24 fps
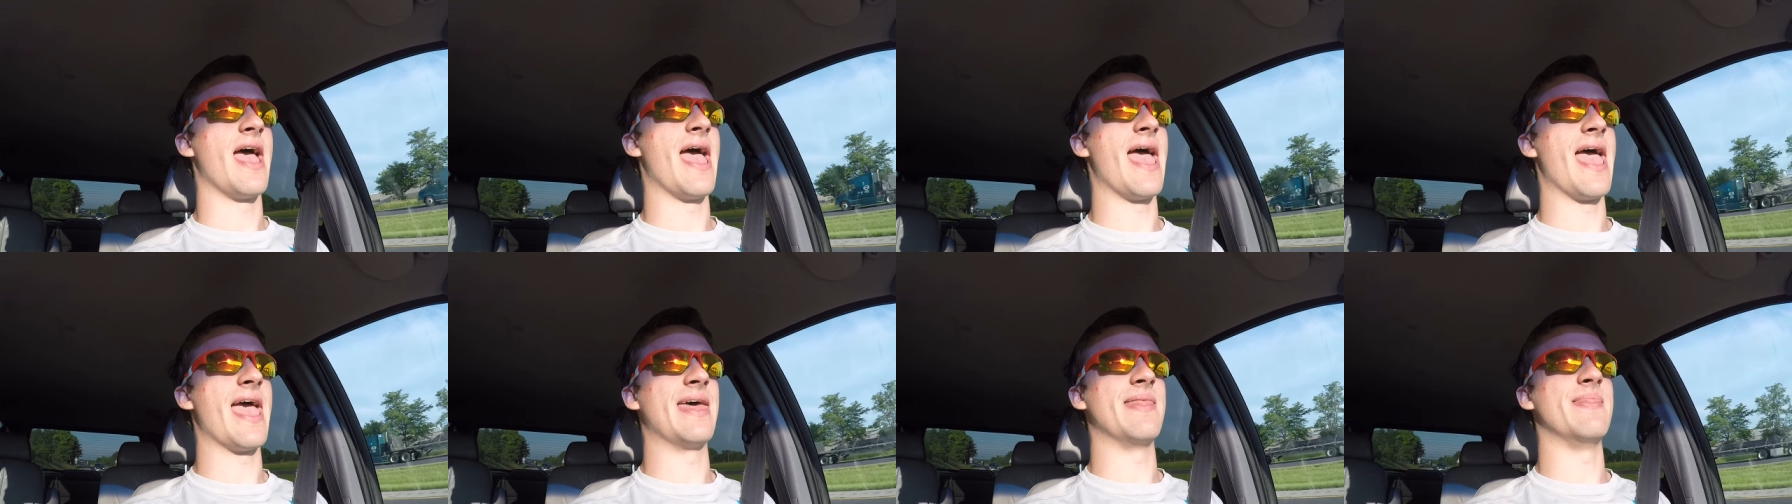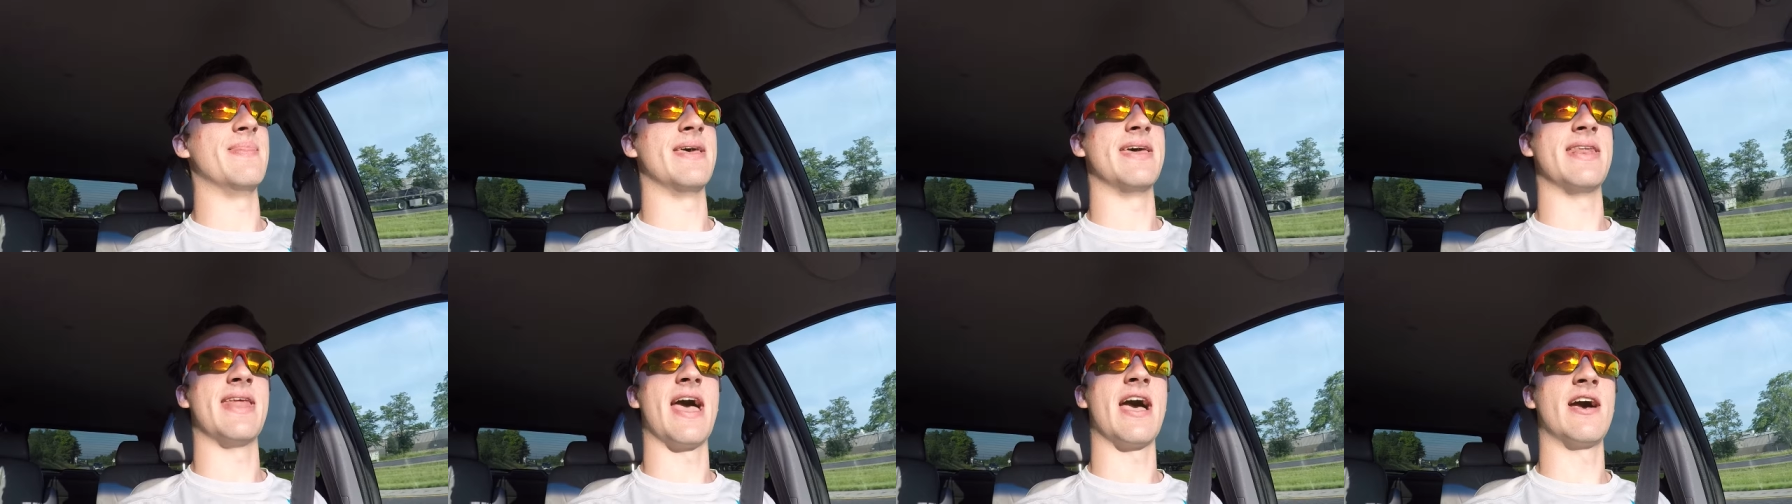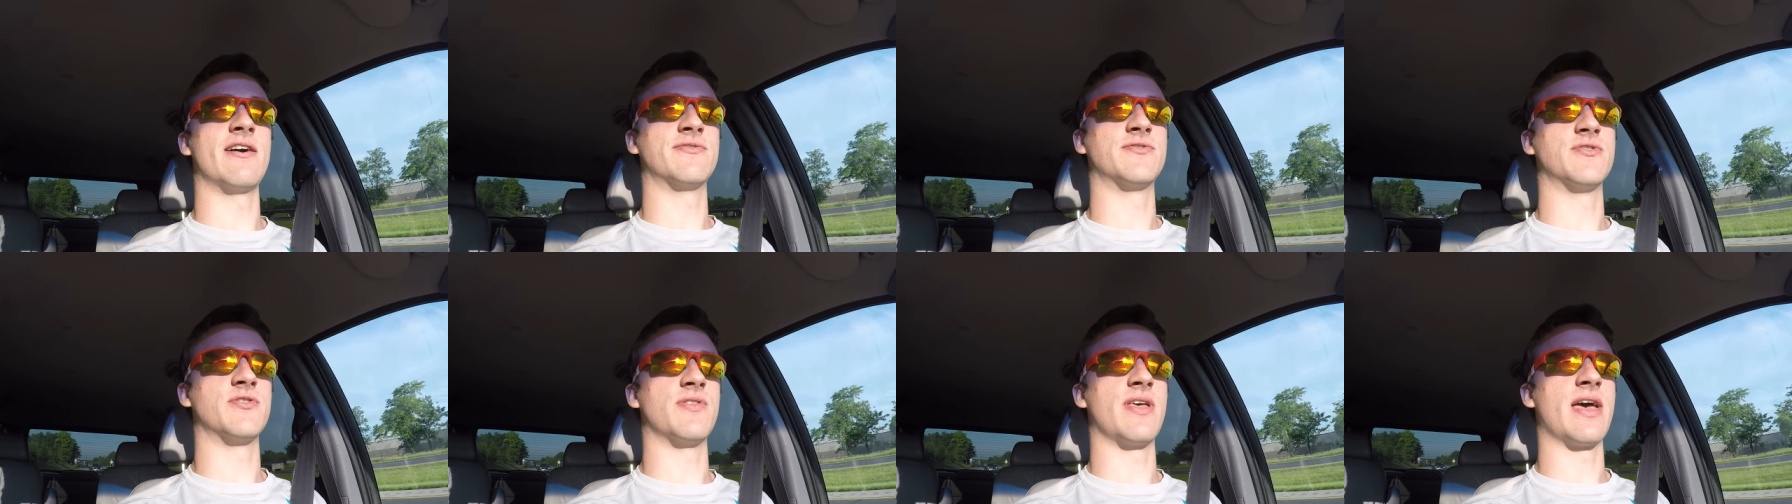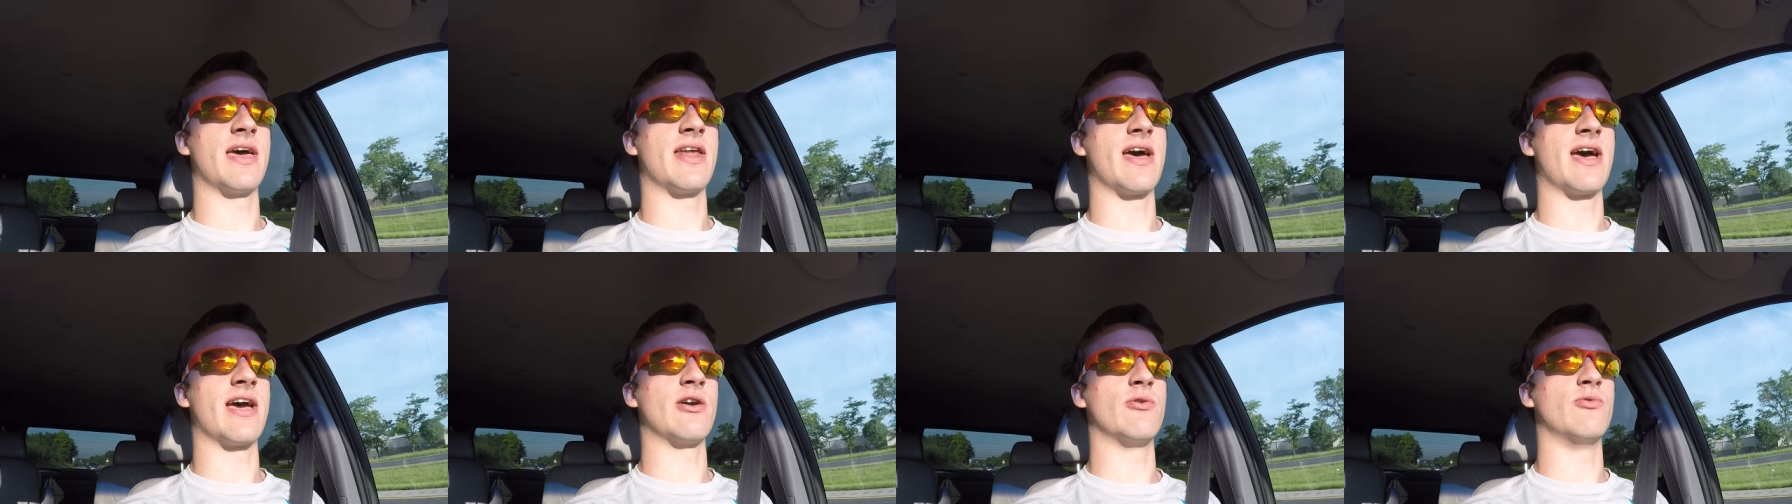and then after
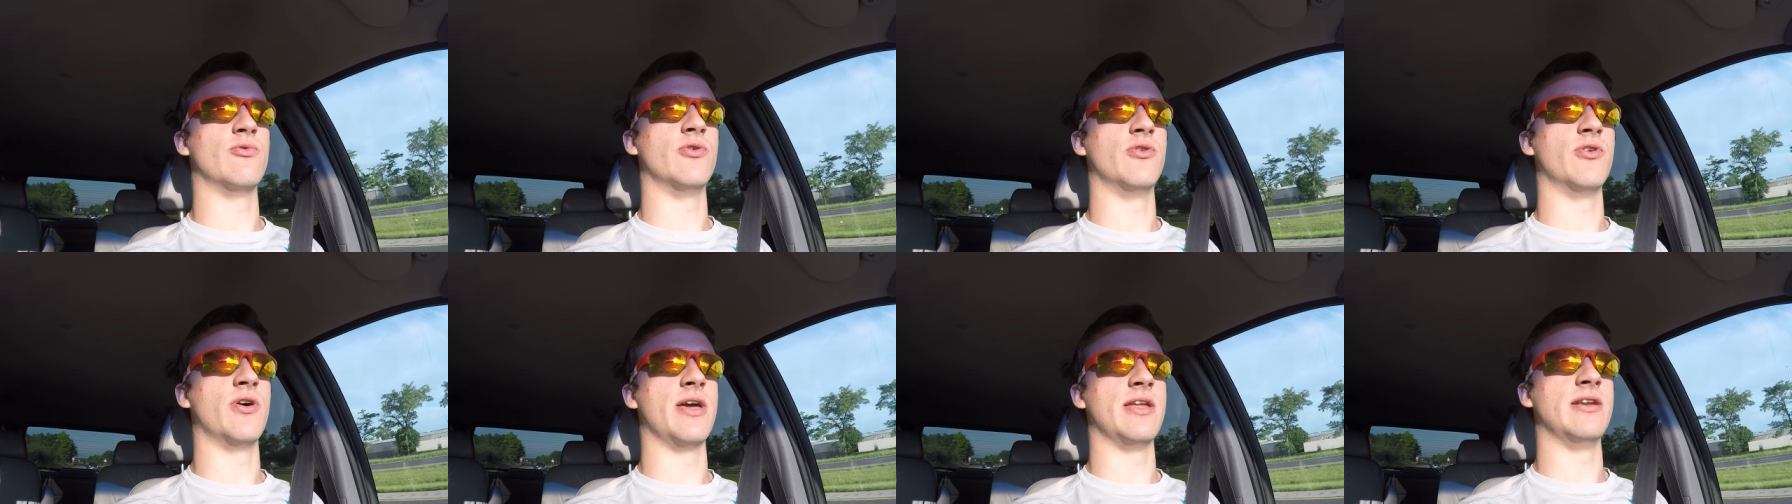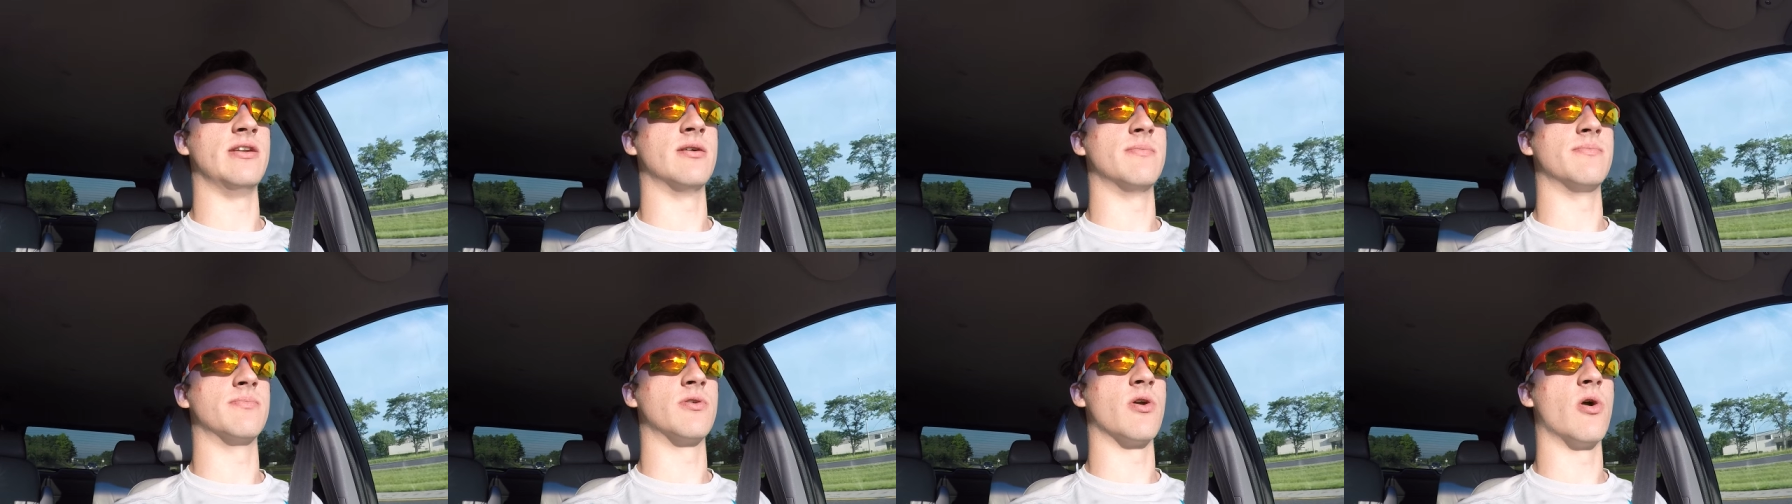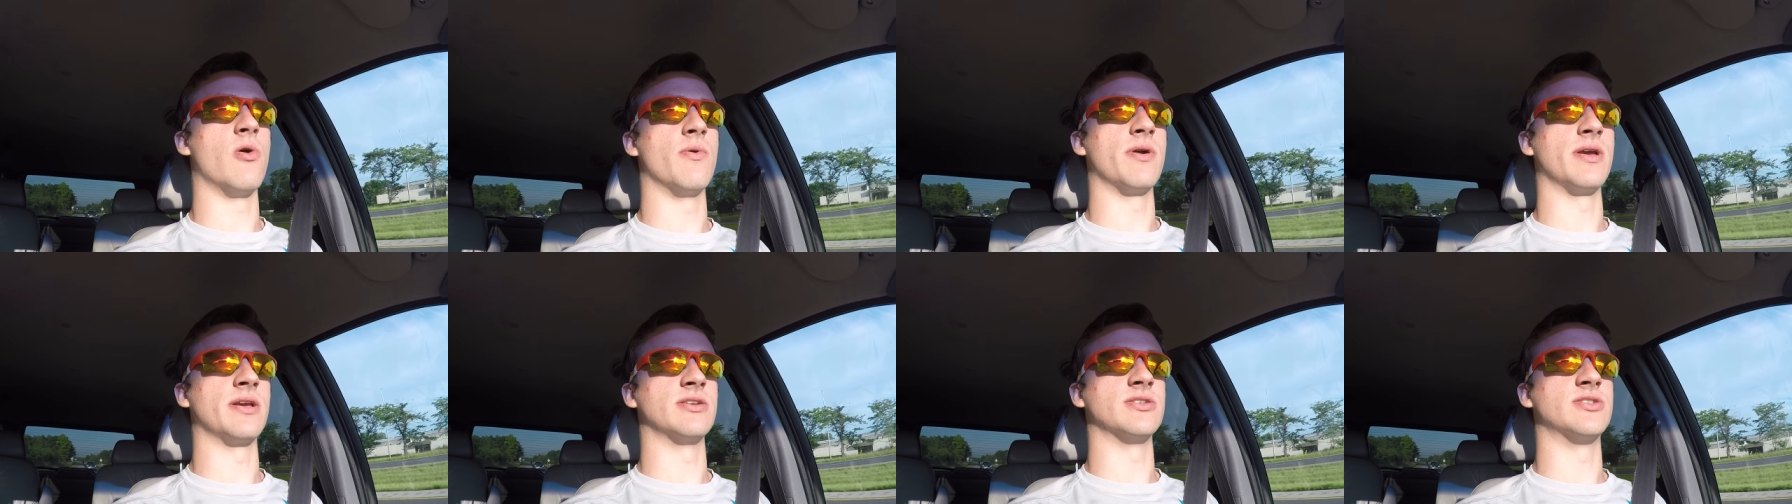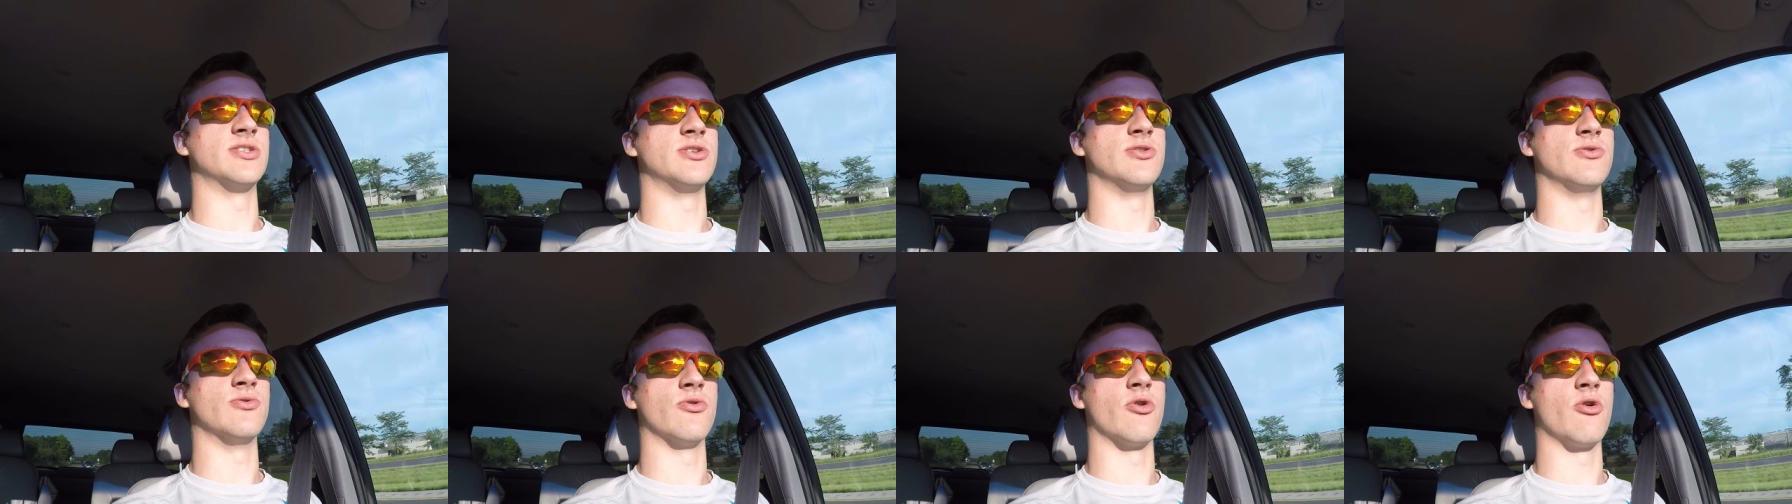that I will end up going
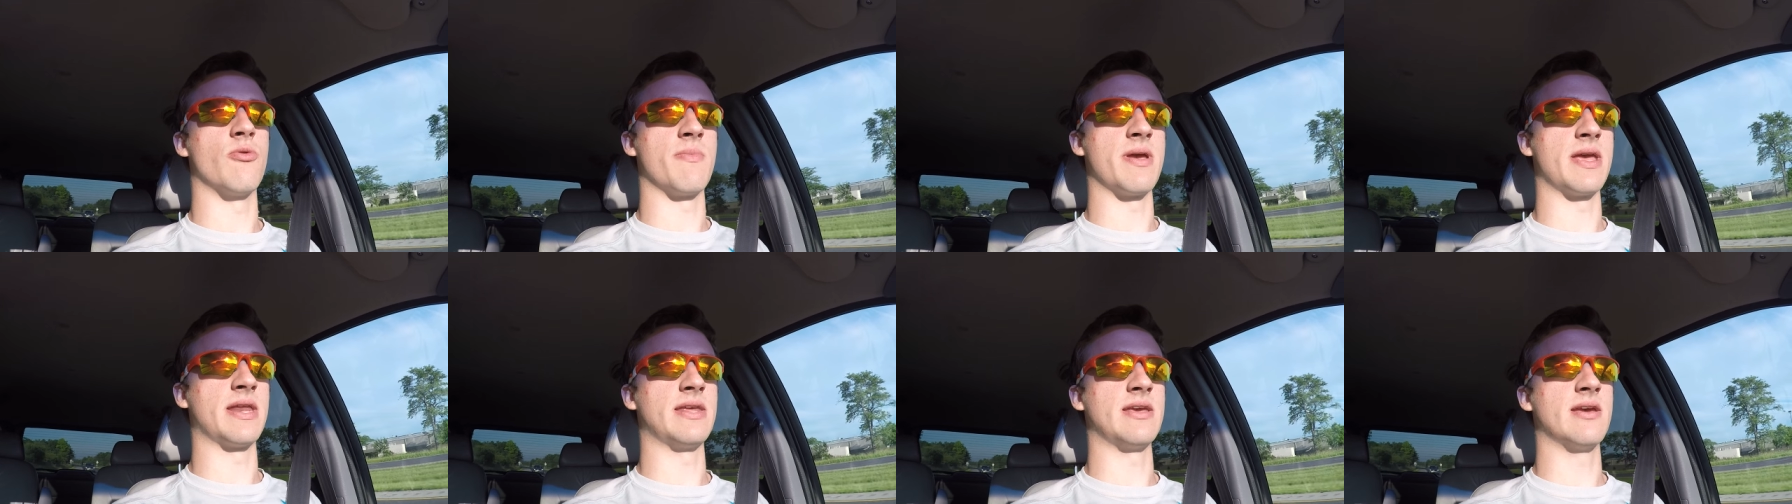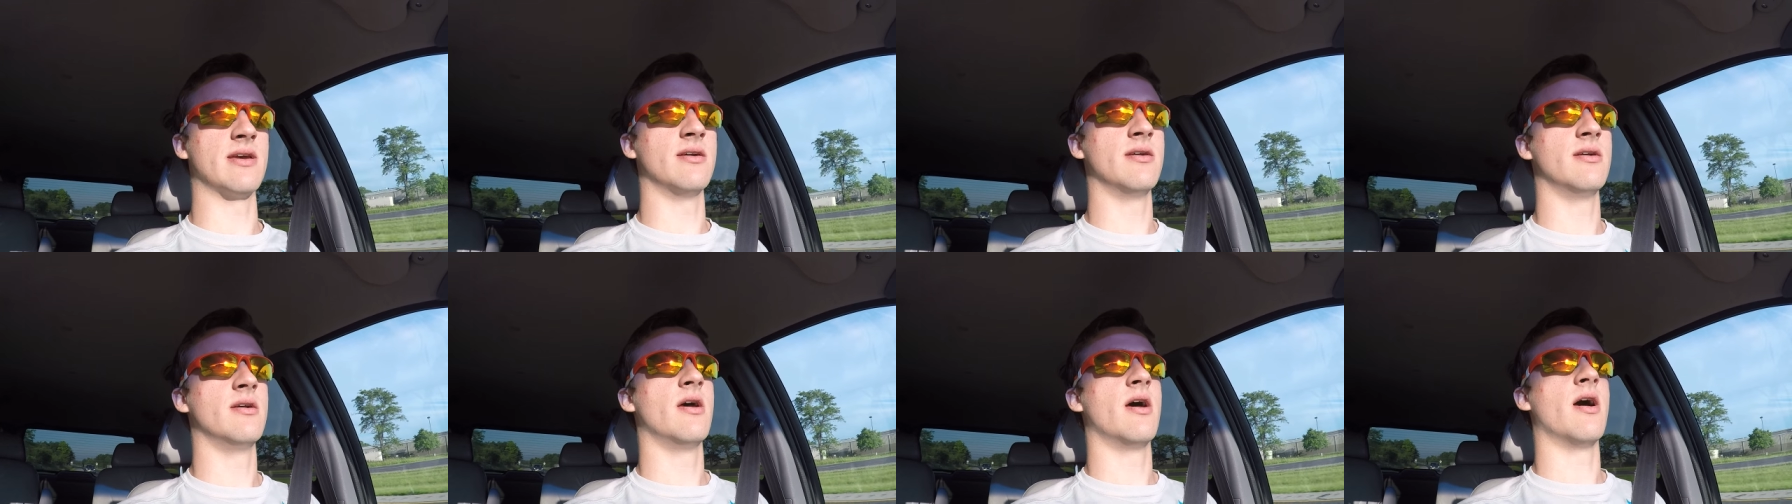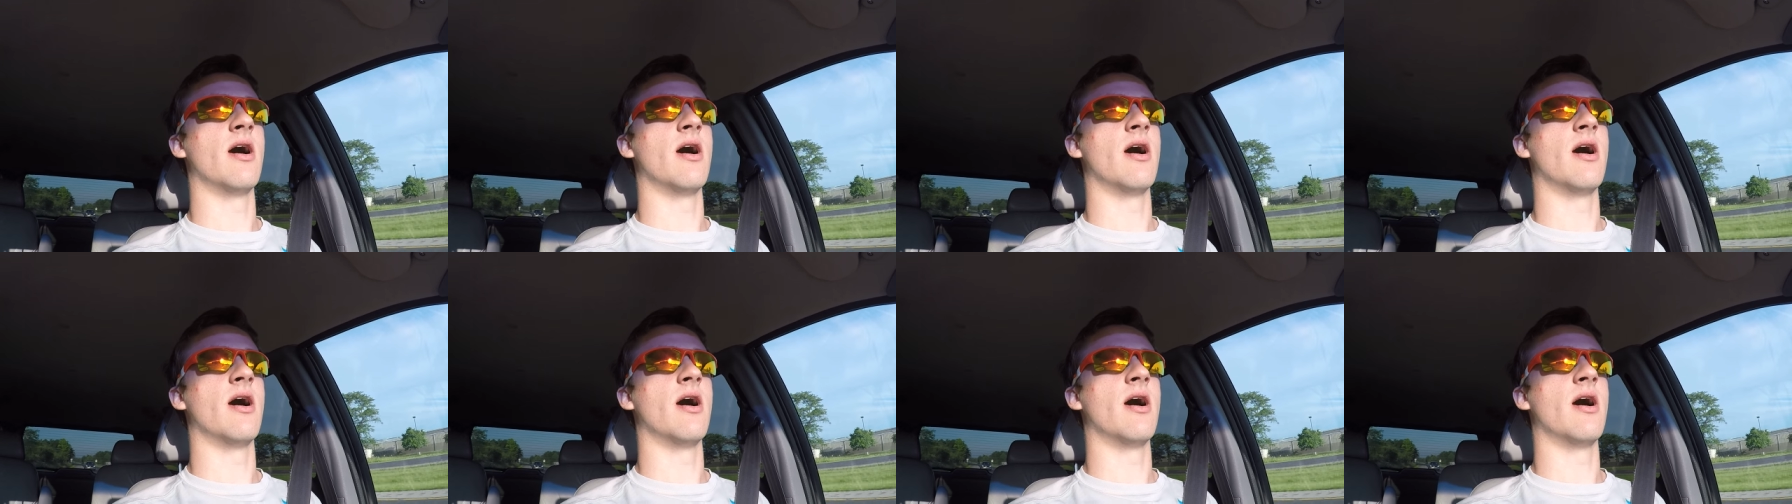to Romania